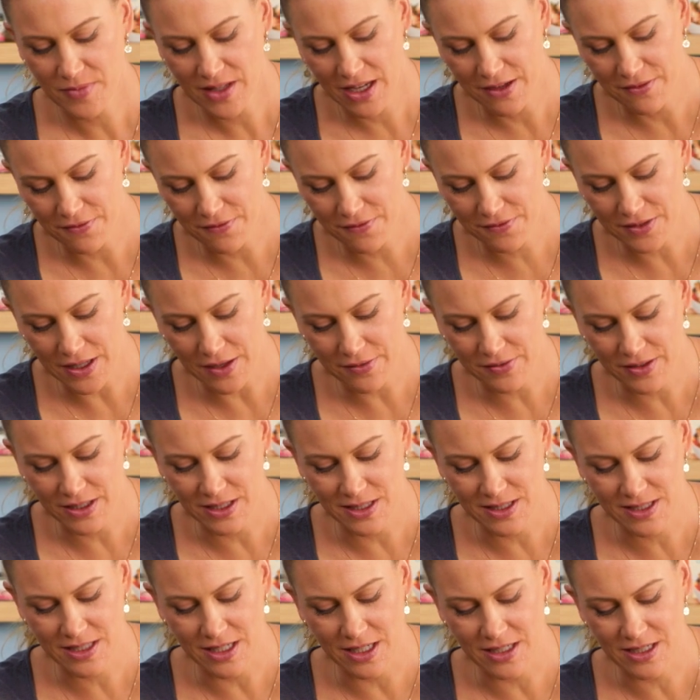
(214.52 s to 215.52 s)
and fluffy in
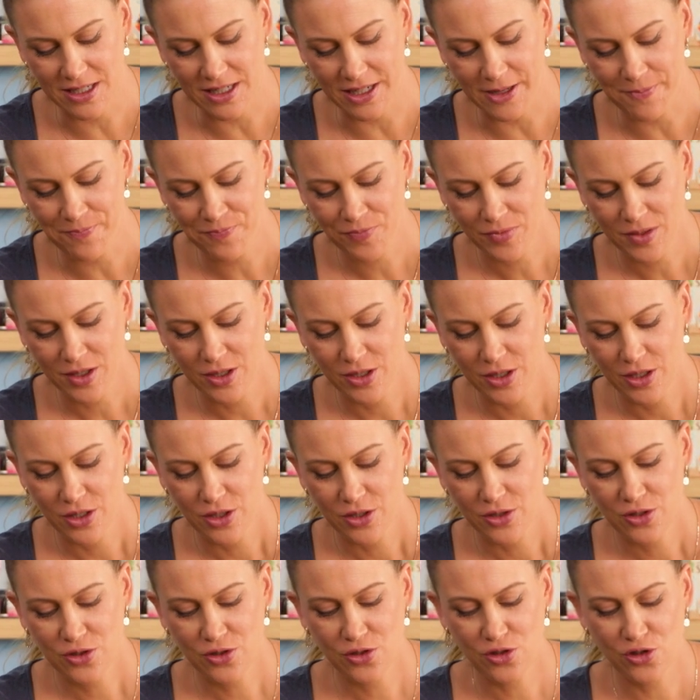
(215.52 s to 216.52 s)
the centre,
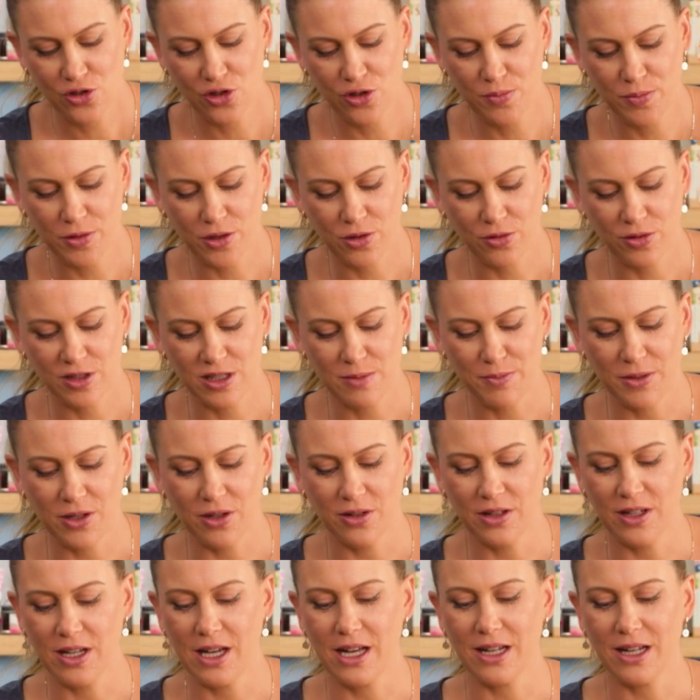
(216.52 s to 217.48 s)
super crispy on the